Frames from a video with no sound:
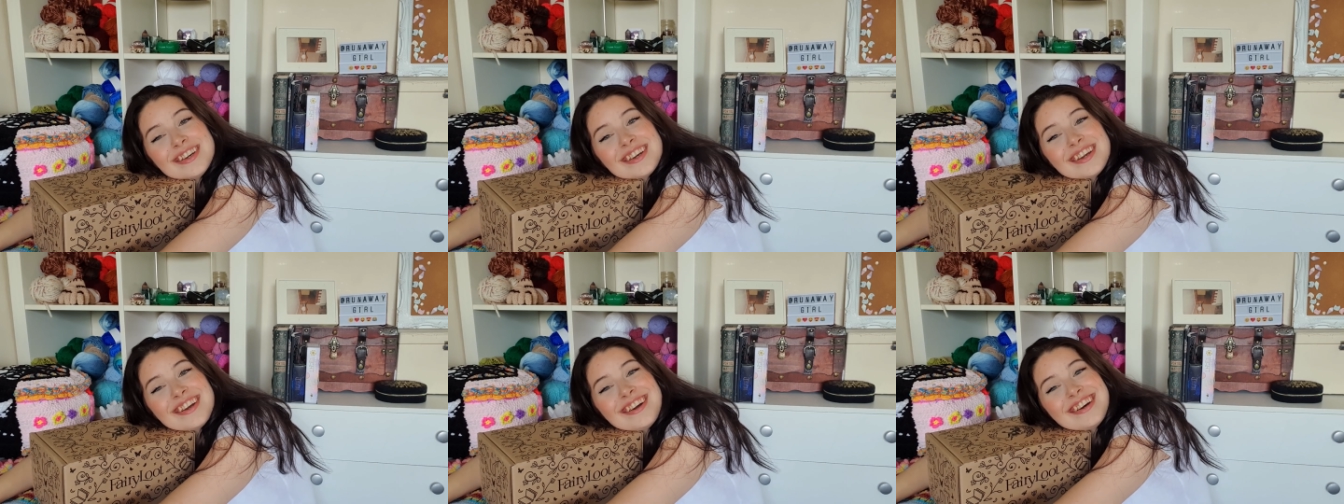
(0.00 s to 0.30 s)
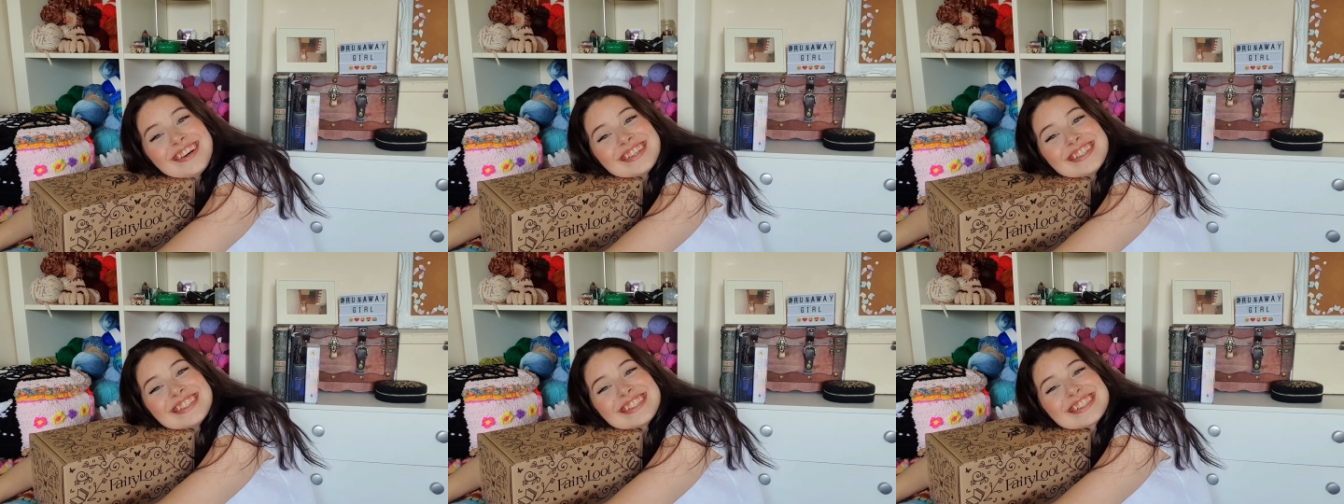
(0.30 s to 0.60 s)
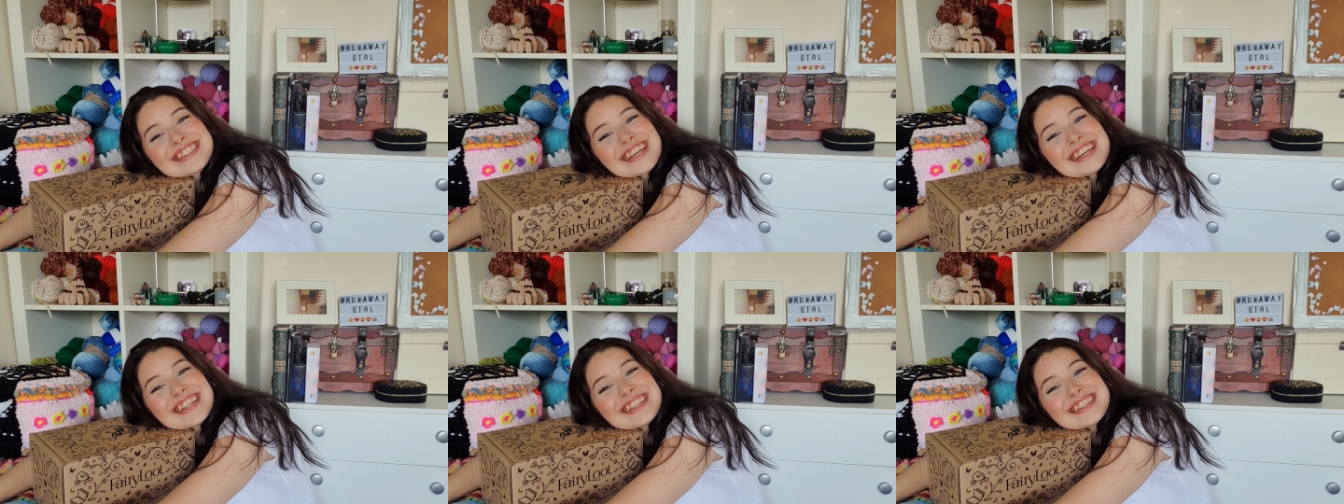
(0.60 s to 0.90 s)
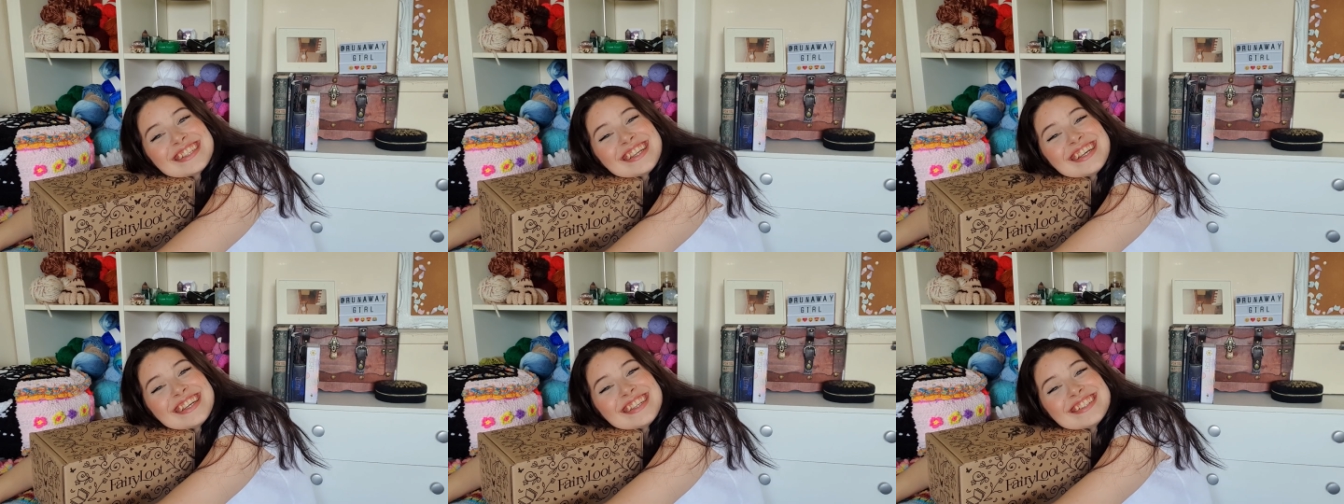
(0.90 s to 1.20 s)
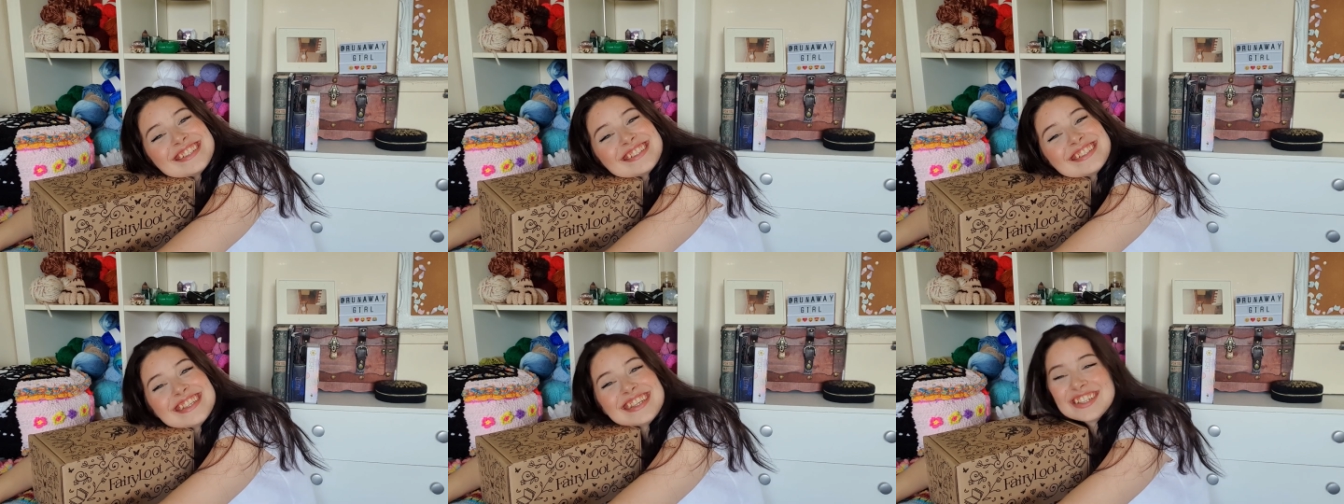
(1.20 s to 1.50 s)
Oh, and it's getting there.
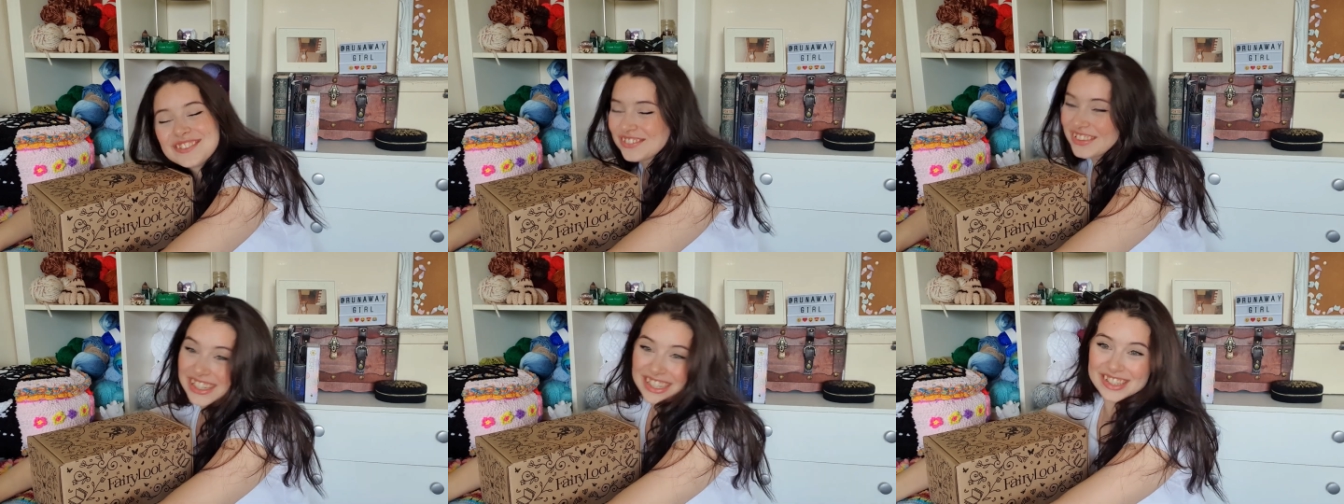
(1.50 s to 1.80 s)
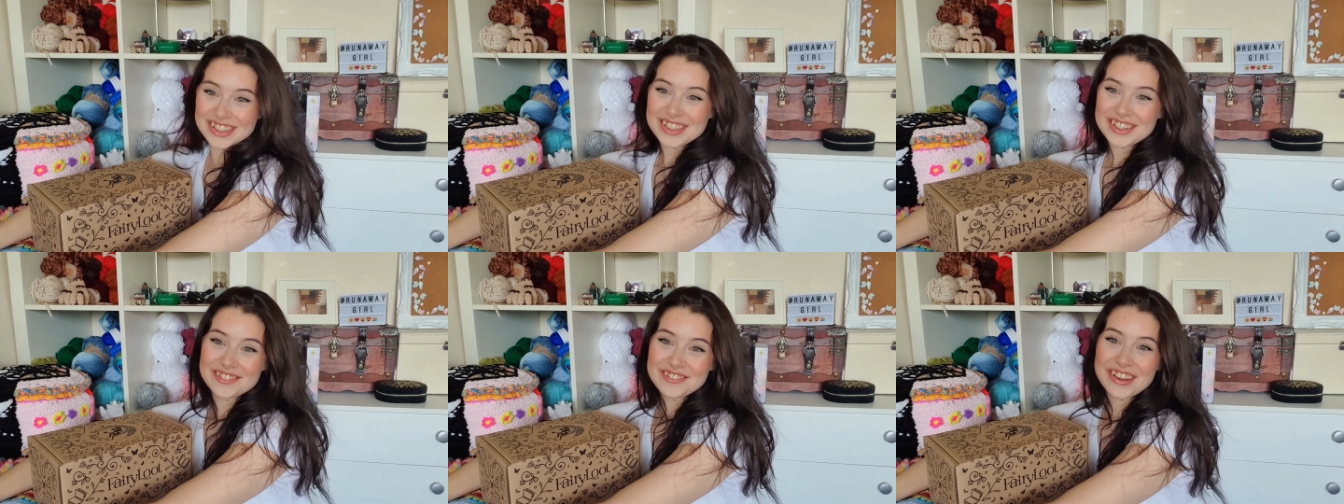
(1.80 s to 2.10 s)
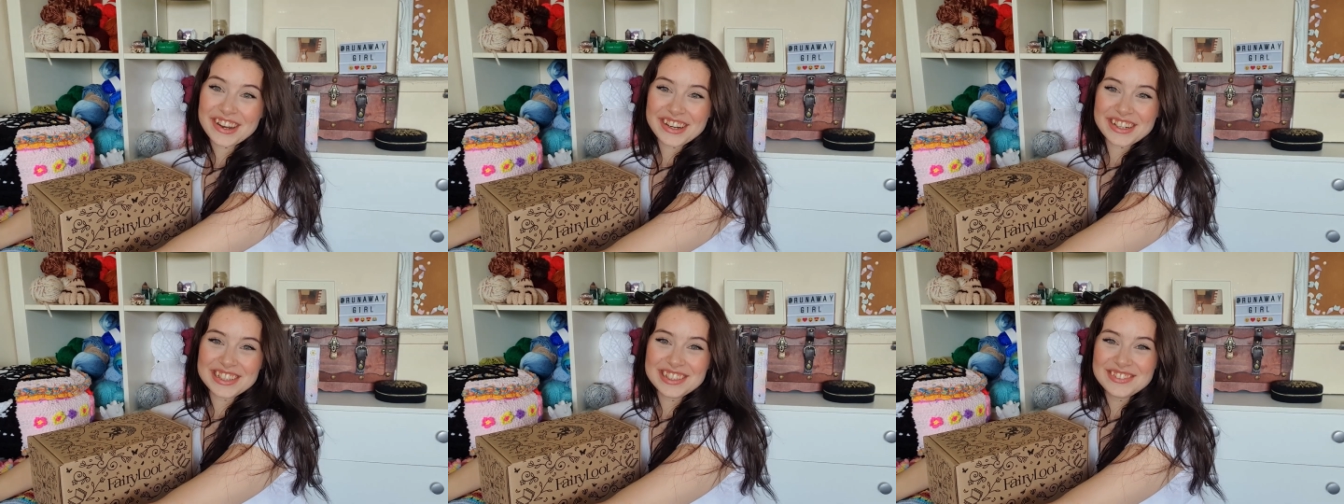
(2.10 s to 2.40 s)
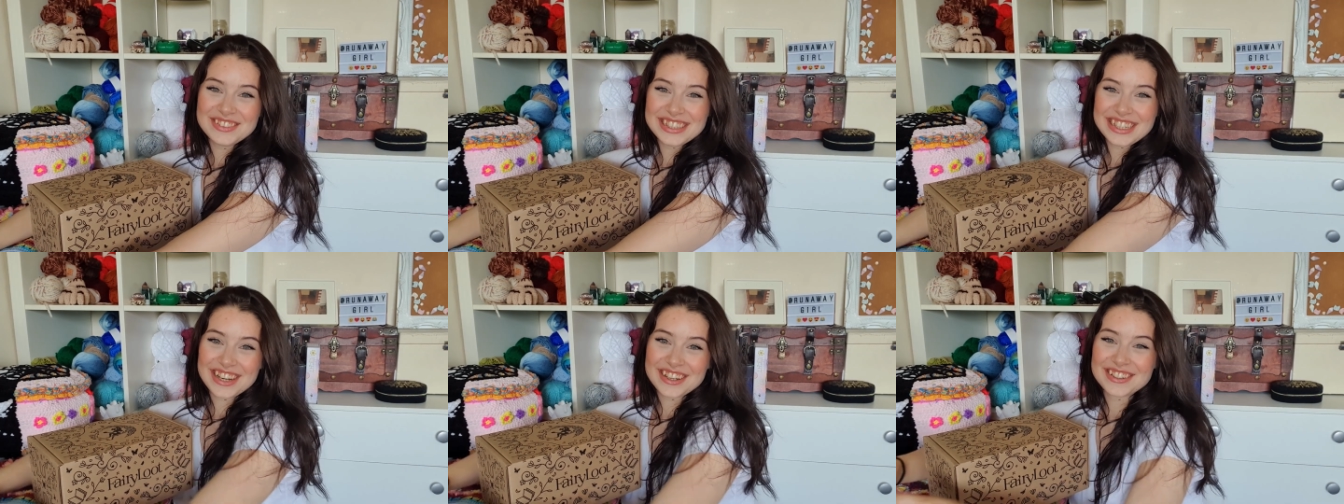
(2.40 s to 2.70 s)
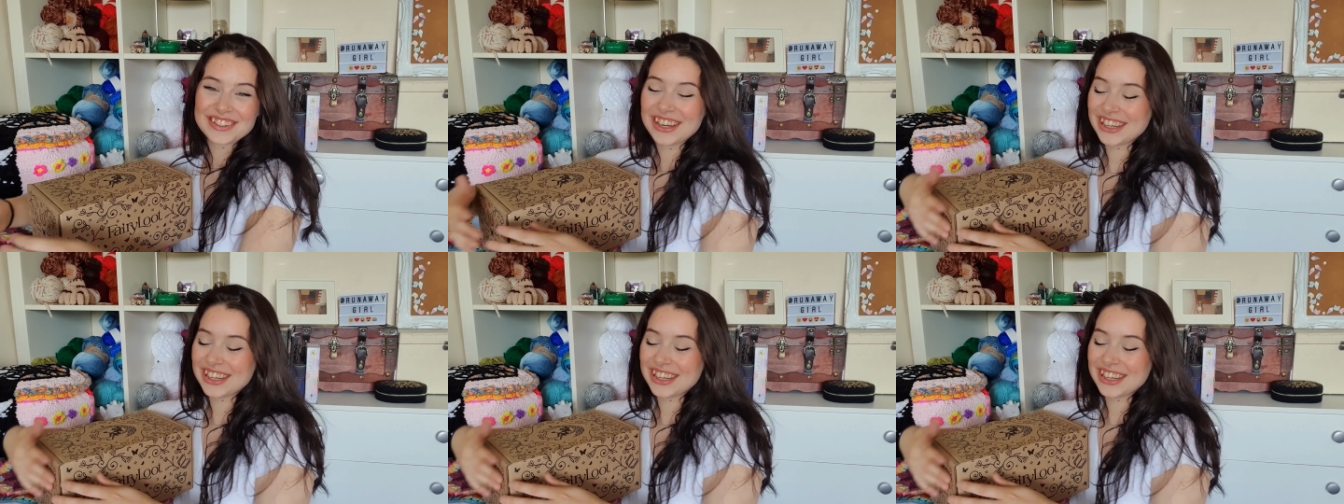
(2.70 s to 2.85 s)
But very the video.